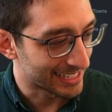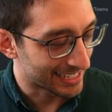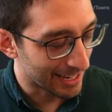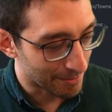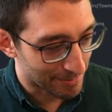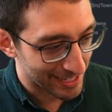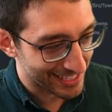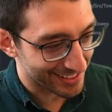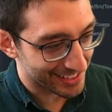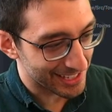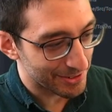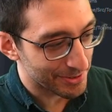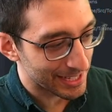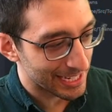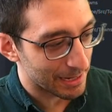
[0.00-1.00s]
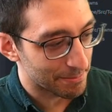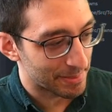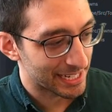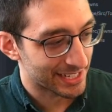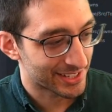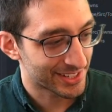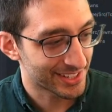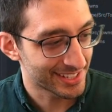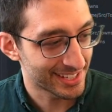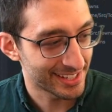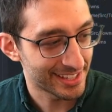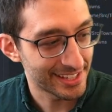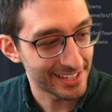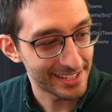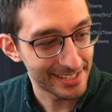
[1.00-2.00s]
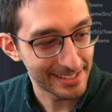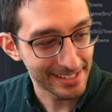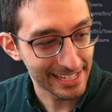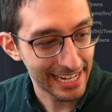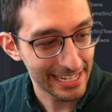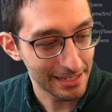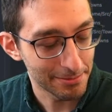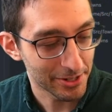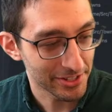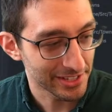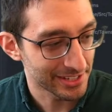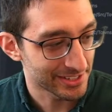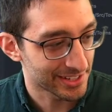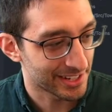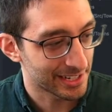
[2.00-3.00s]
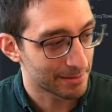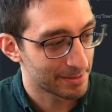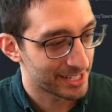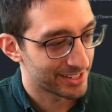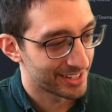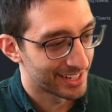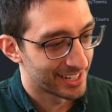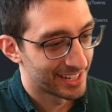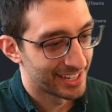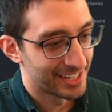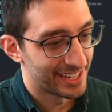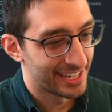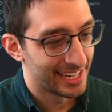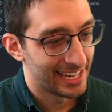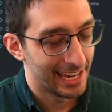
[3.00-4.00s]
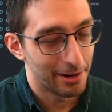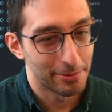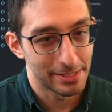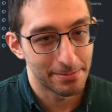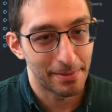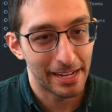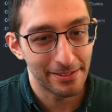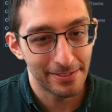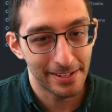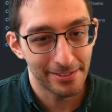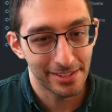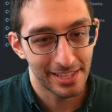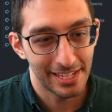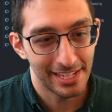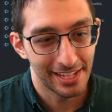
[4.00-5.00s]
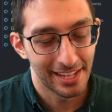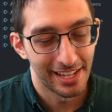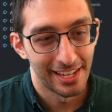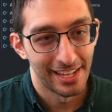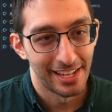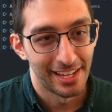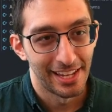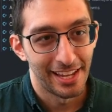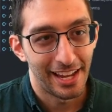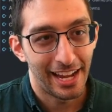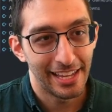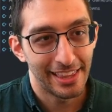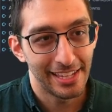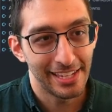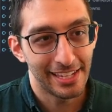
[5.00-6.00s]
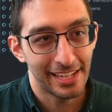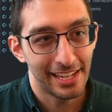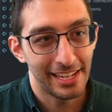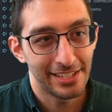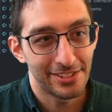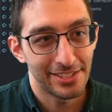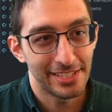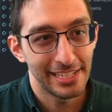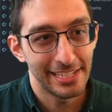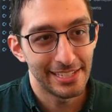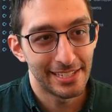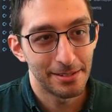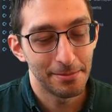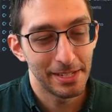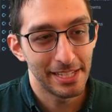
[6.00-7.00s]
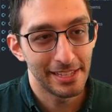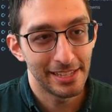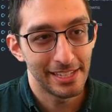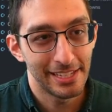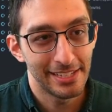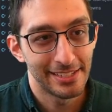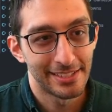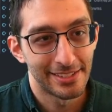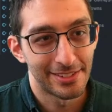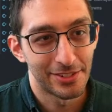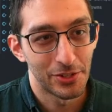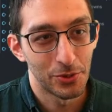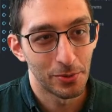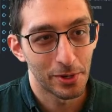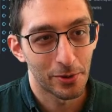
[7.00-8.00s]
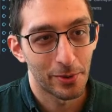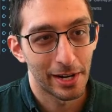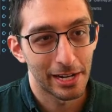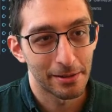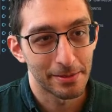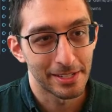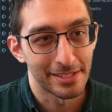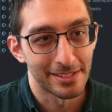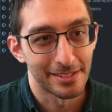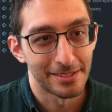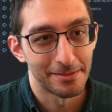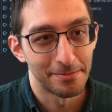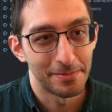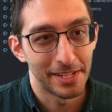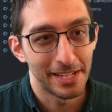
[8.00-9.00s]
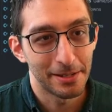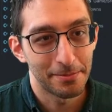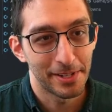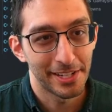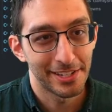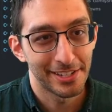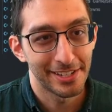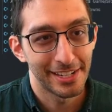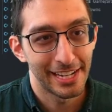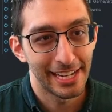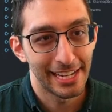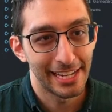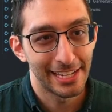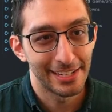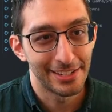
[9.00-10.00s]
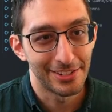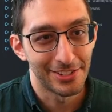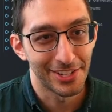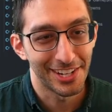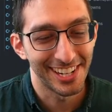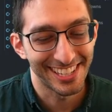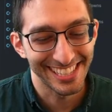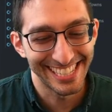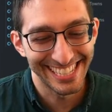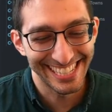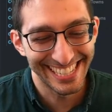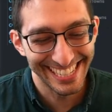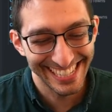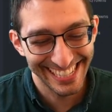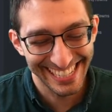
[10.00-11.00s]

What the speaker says: Pressel, can you link a picture to the candy bar that you're talking about? And what's my favorite thing? I think it just needs to meet these two requirements: peanut butter and chocolate.